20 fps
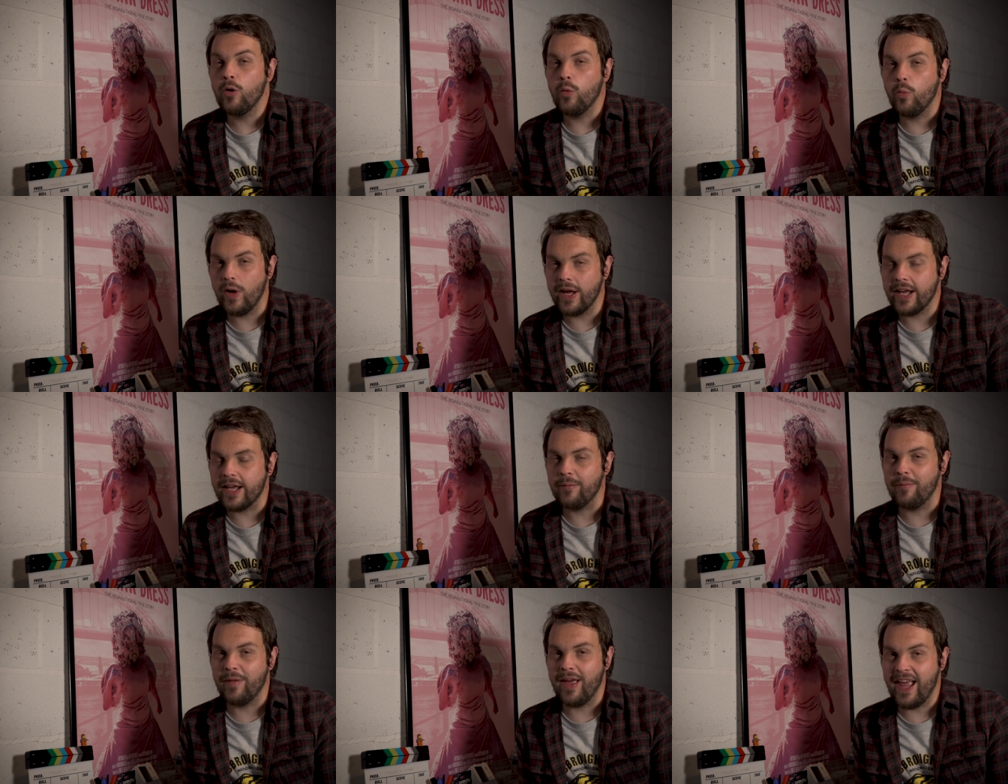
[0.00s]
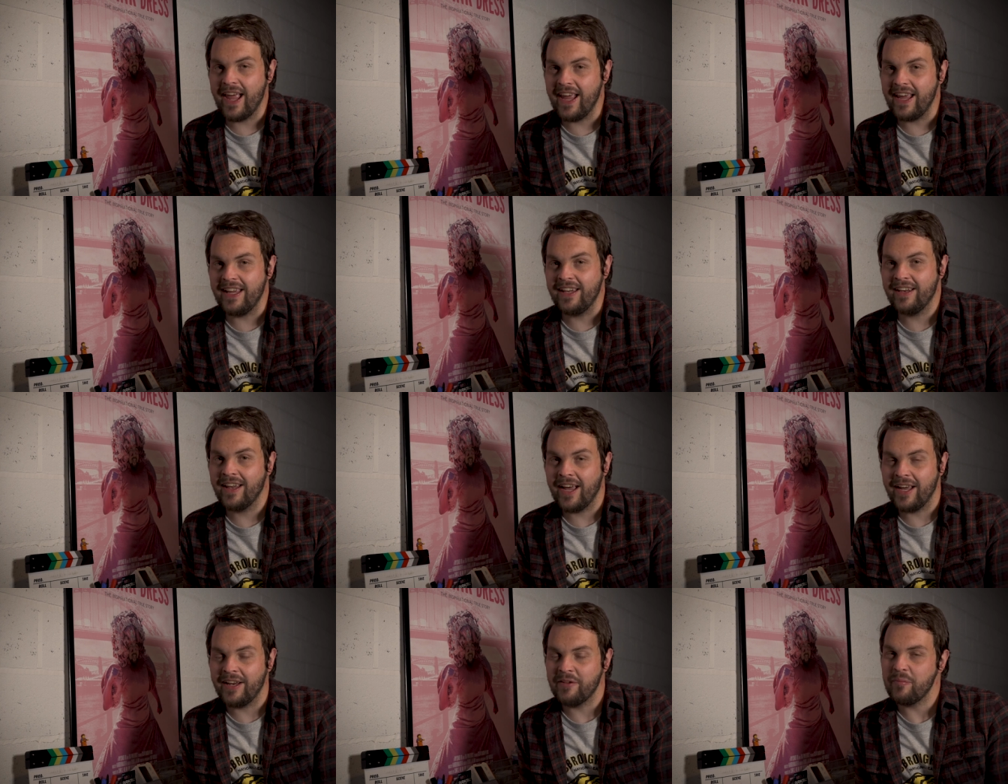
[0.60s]
Wycombe
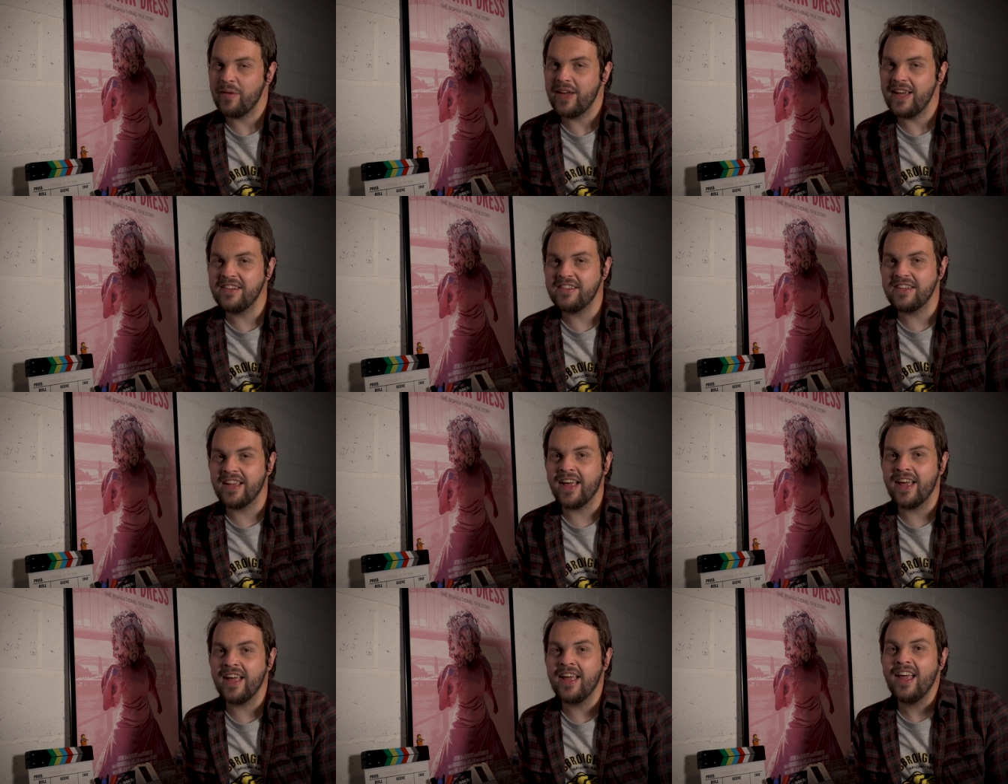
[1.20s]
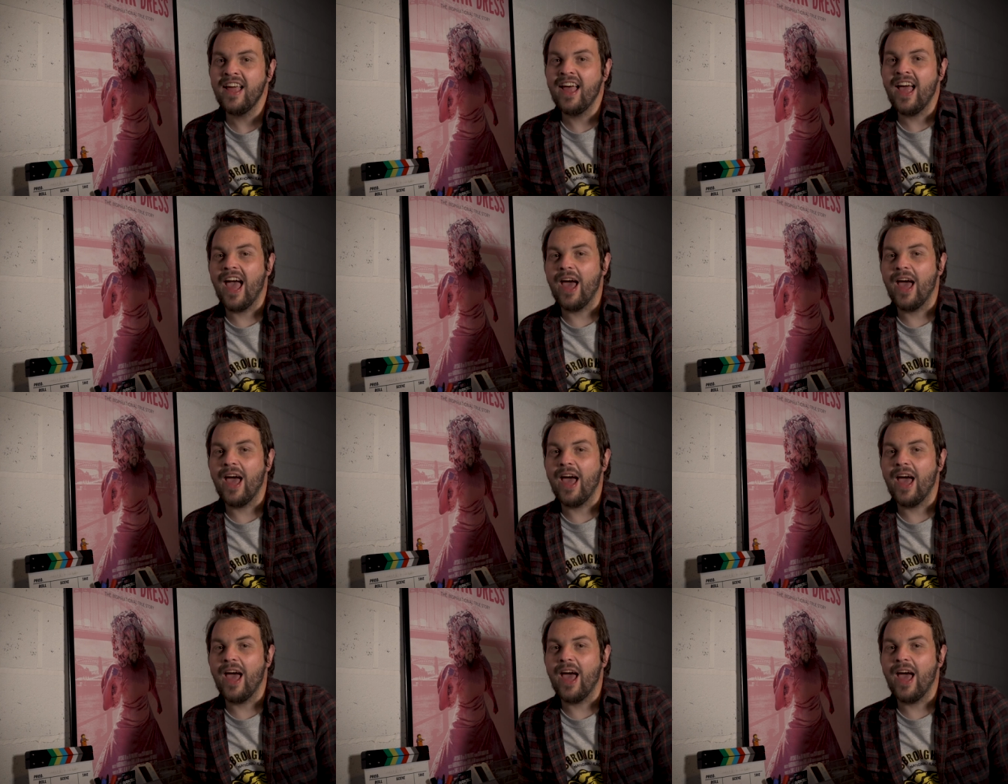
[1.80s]
89 Media,